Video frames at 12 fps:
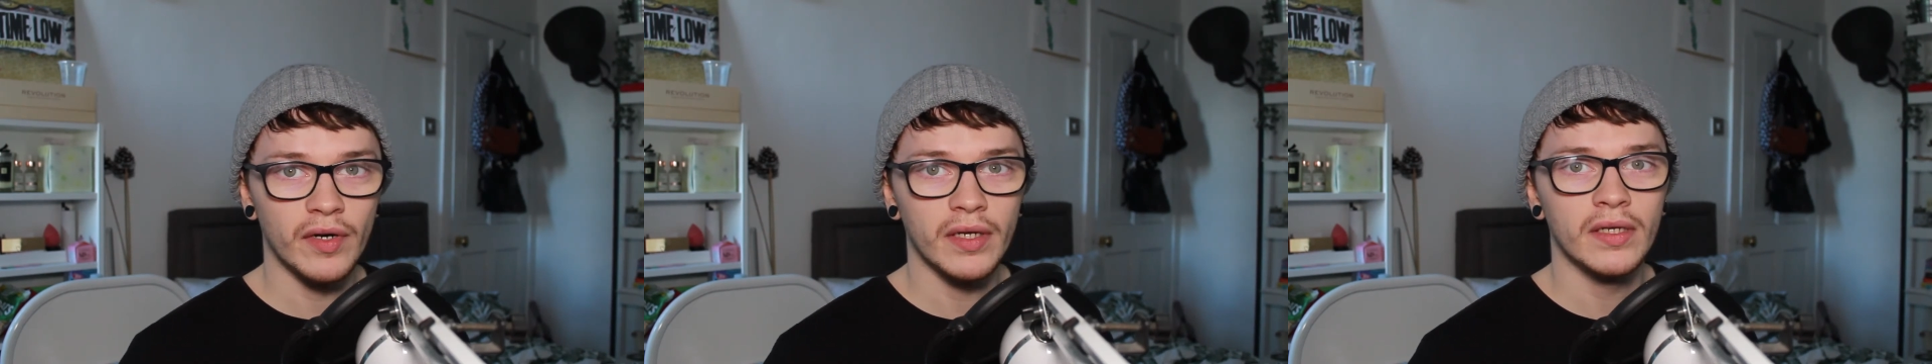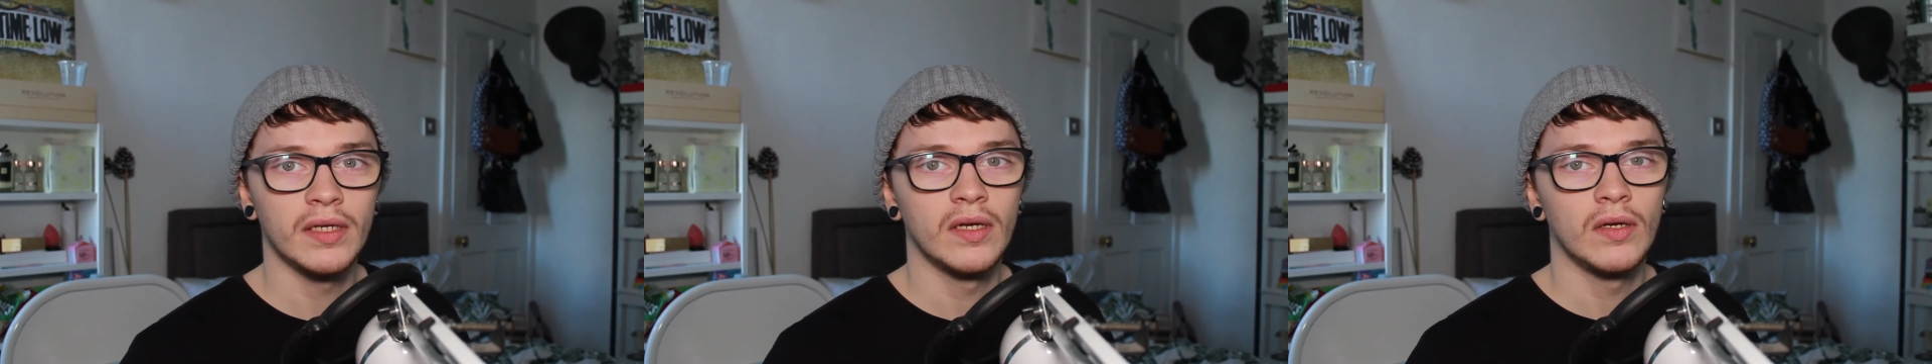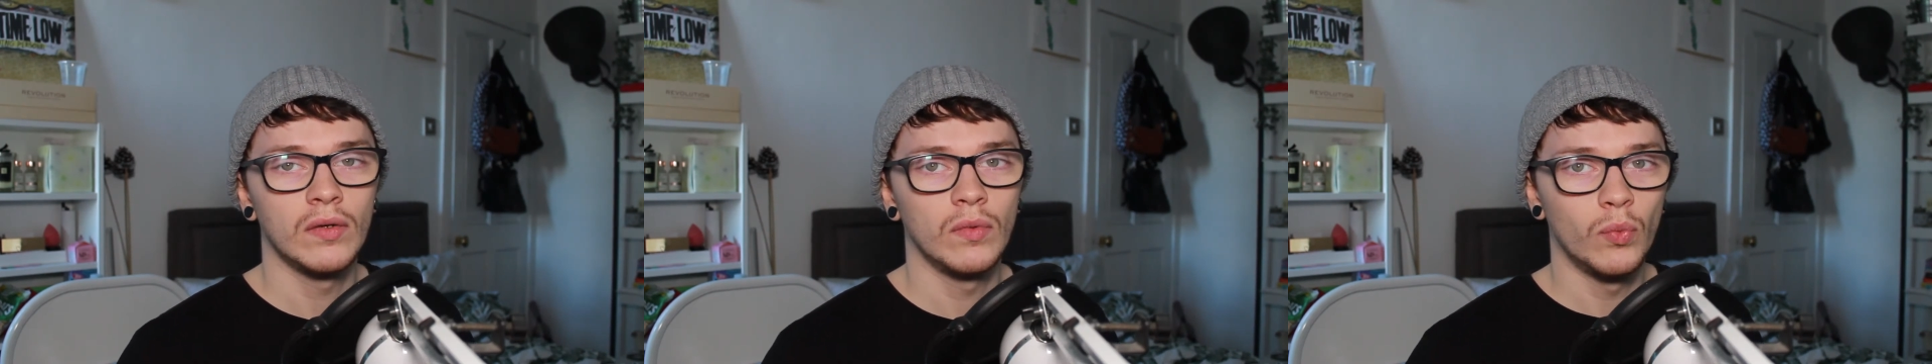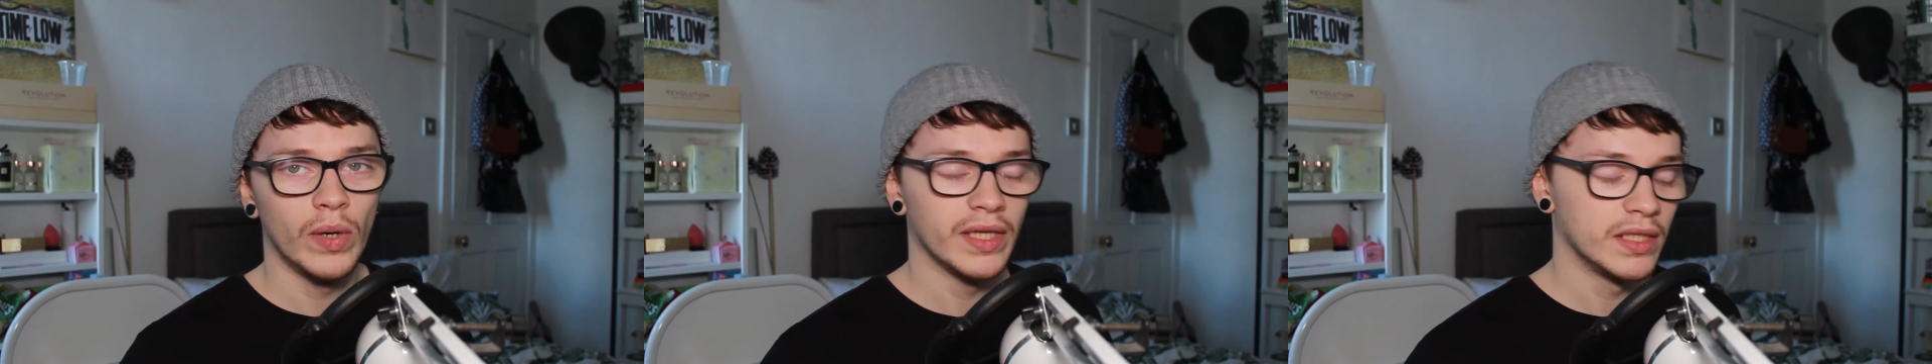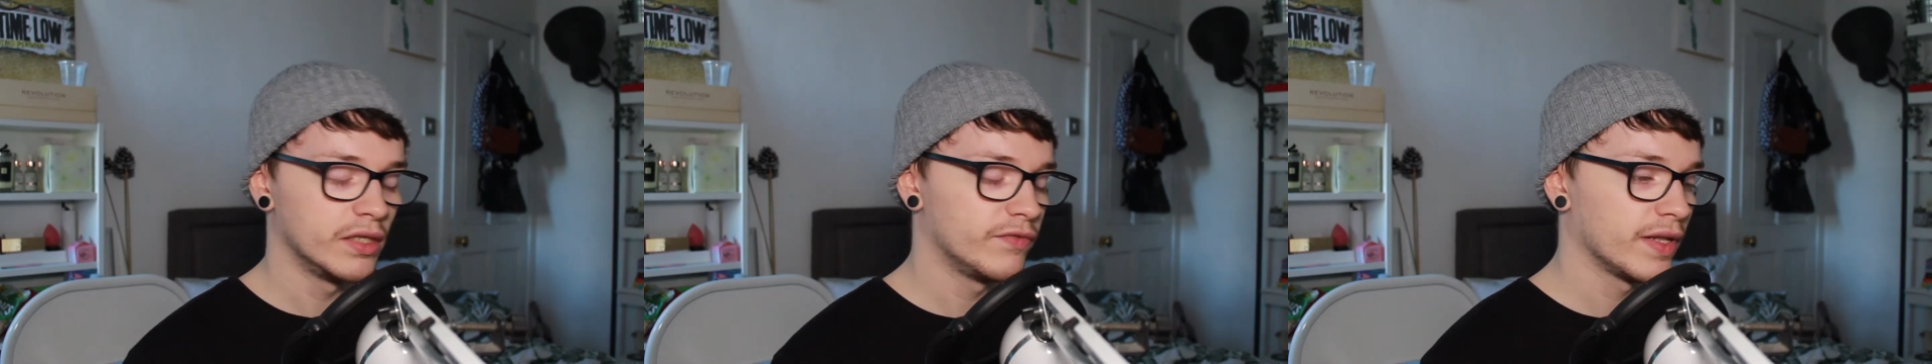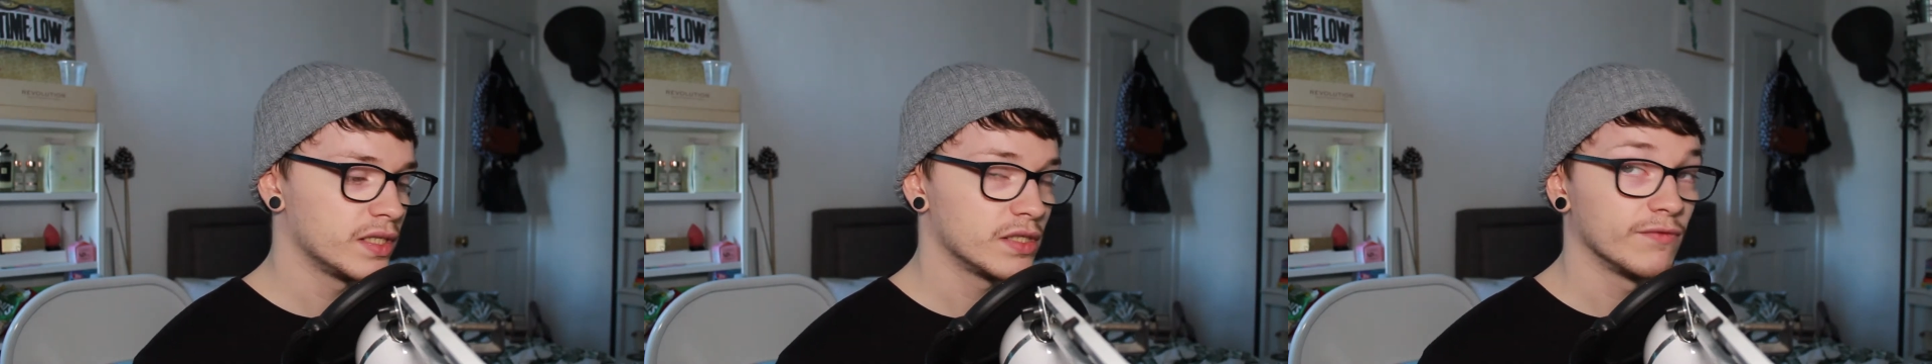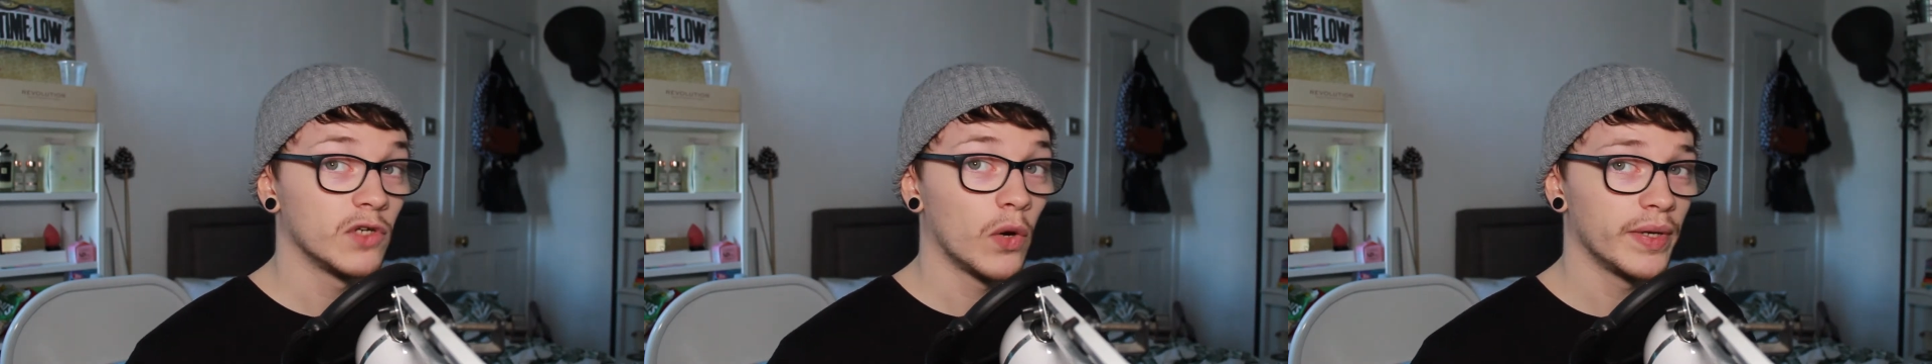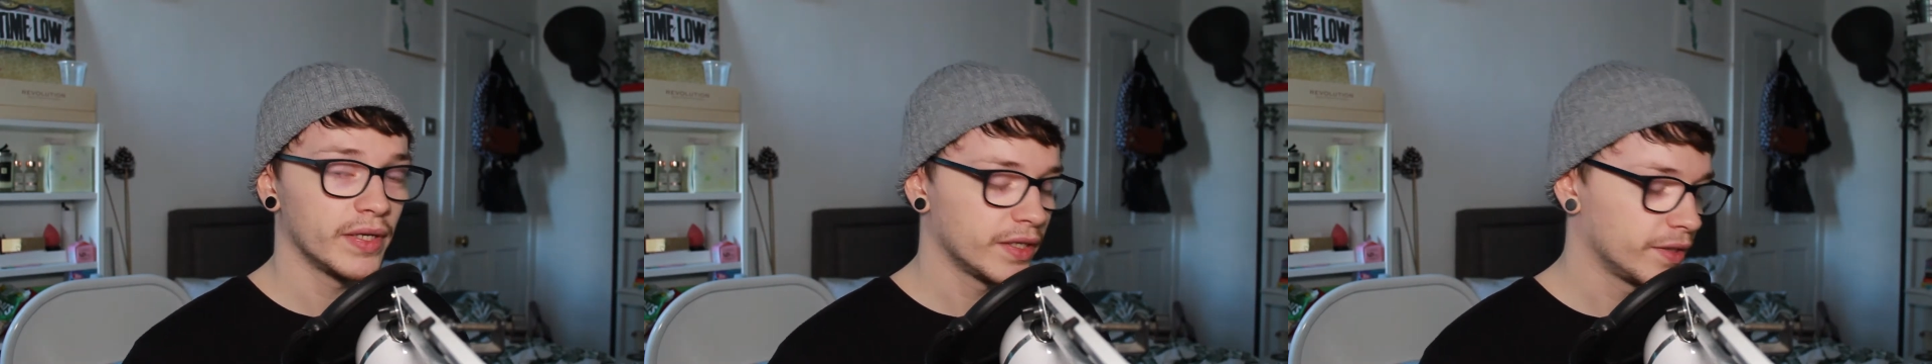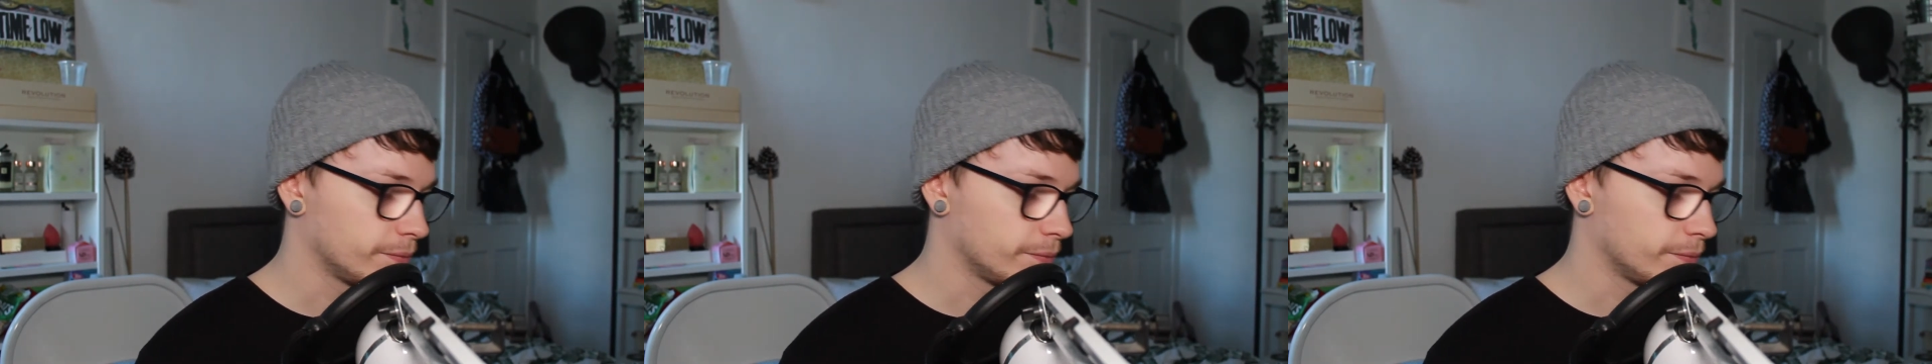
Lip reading: it well in advance of going.